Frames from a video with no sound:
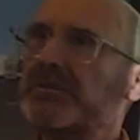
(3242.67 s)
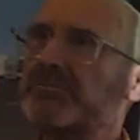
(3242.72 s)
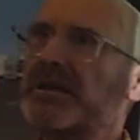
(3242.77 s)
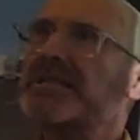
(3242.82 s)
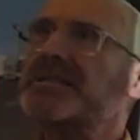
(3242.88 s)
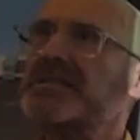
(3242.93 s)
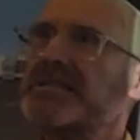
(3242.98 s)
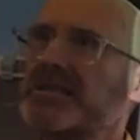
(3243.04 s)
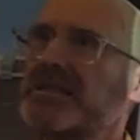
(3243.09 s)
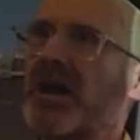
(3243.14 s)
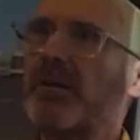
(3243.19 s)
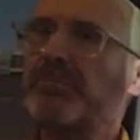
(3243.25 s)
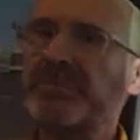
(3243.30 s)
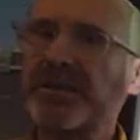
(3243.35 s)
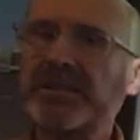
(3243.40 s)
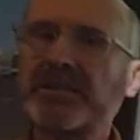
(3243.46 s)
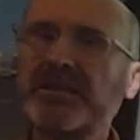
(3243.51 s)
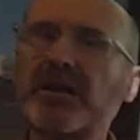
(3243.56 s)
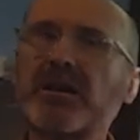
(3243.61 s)
but stop
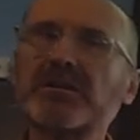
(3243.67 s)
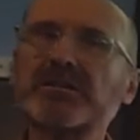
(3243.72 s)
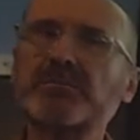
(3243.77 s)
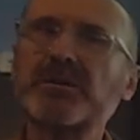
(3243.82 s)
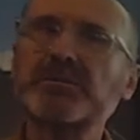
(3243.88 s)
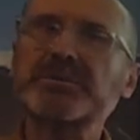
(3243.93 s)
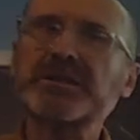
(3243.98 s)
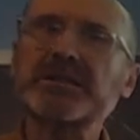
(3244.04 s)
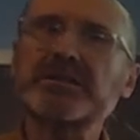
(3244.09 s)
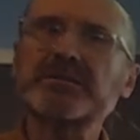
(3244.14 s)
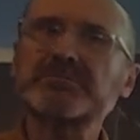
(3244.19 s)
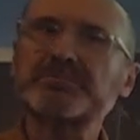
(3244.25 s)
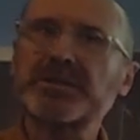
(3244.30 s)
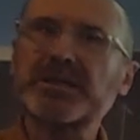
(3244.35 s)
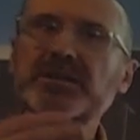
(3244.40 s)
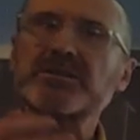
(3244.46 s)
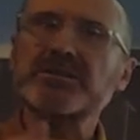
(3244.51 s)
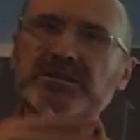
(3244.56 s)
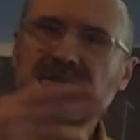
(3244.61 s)
in the automobile
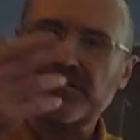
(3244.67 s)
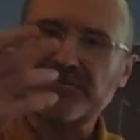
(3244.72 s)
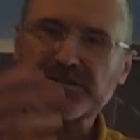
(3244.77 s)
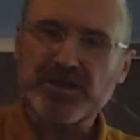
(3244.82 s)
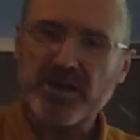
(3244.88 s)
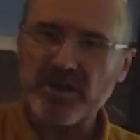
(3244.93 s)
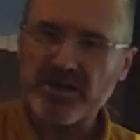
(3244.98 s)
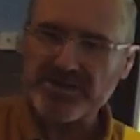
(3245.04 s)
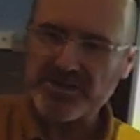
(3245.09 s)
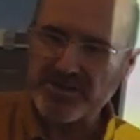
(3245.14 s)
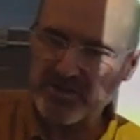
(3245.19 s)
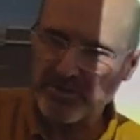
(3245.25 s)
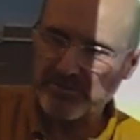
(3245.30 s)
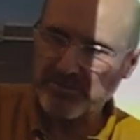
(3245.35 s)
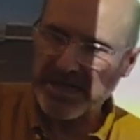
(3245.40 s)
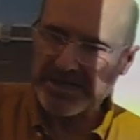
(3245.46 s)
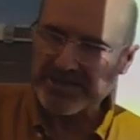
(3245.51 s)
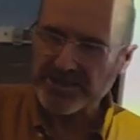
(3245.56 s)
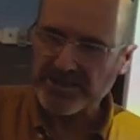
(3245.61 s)
because they've caused so
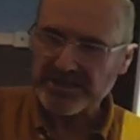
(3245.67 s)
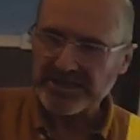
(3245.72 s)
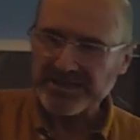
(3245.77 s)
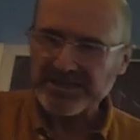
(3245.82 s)
much